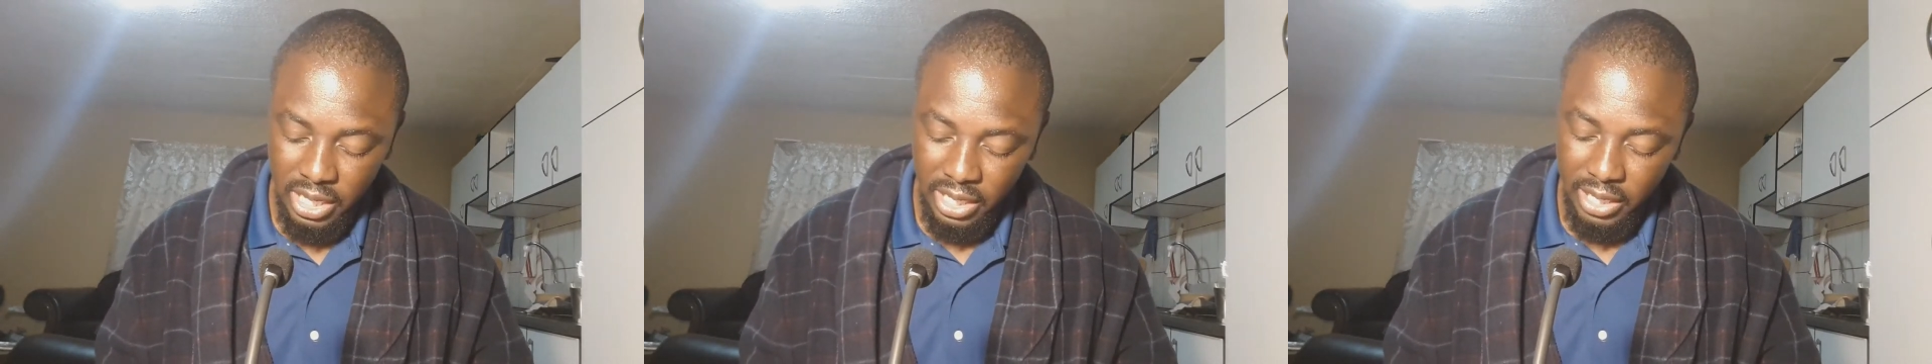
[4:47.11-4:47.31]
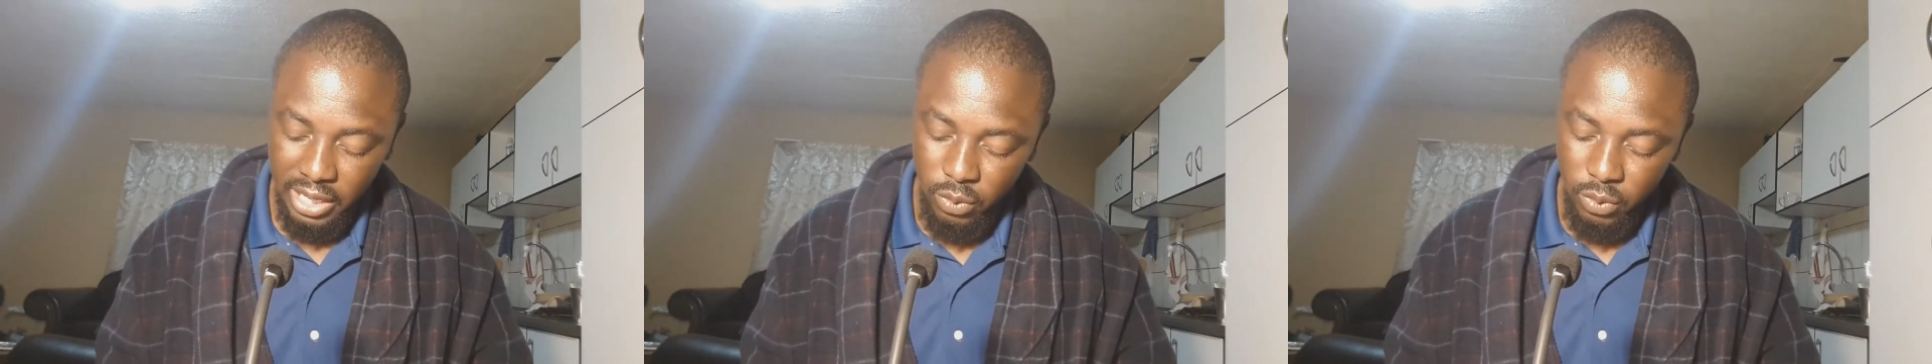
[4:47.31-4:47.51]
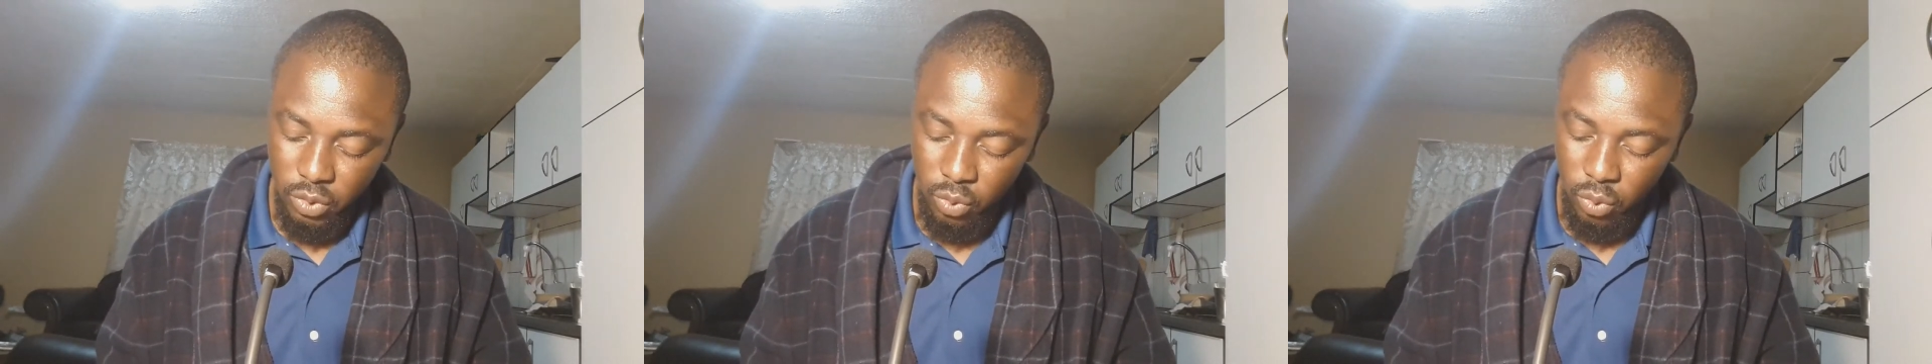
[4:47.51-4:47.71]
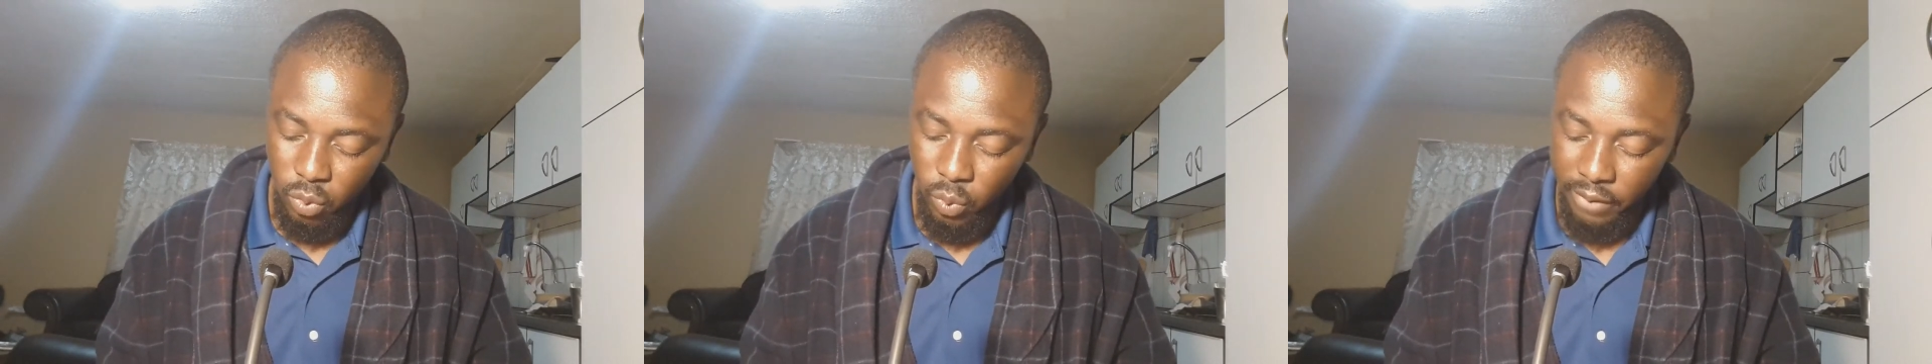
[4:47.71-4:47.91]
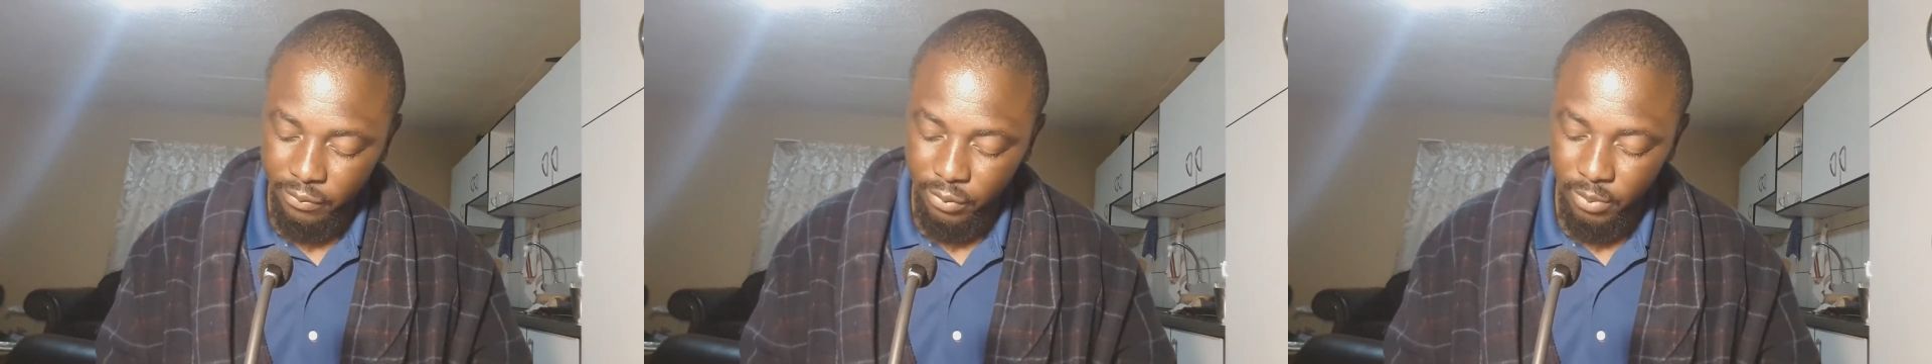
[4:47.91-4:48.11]
Cows could
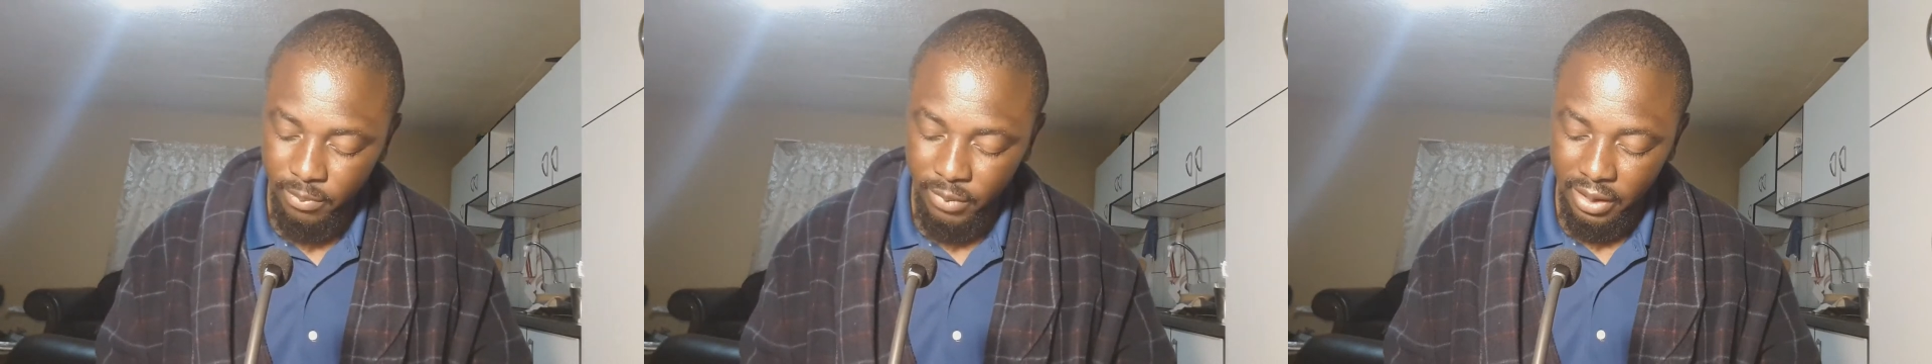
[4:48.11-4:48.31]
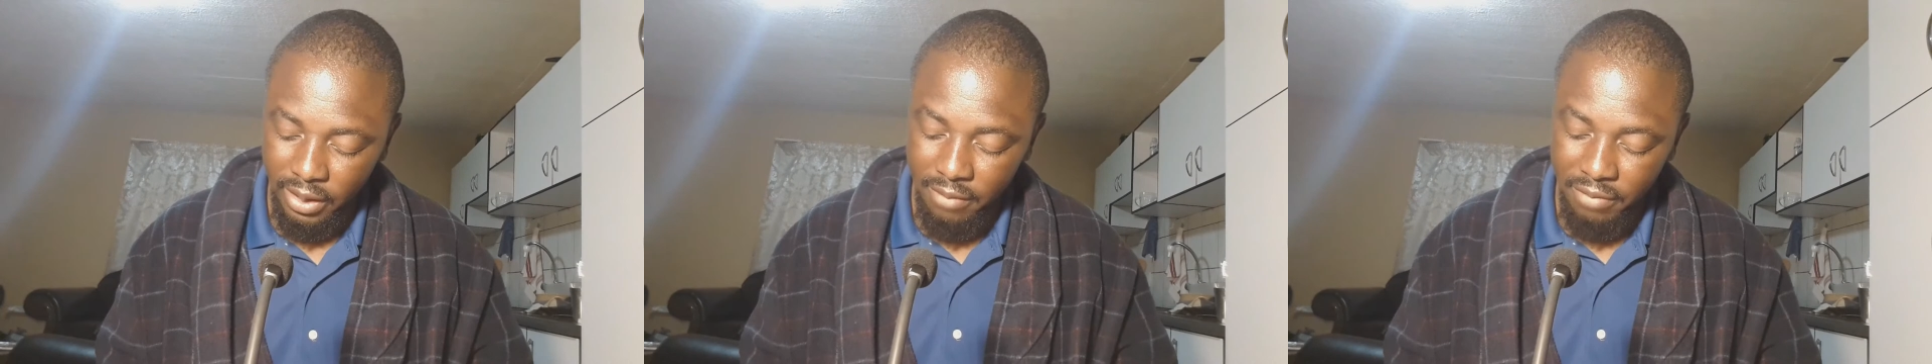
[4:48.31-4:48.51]
weigh from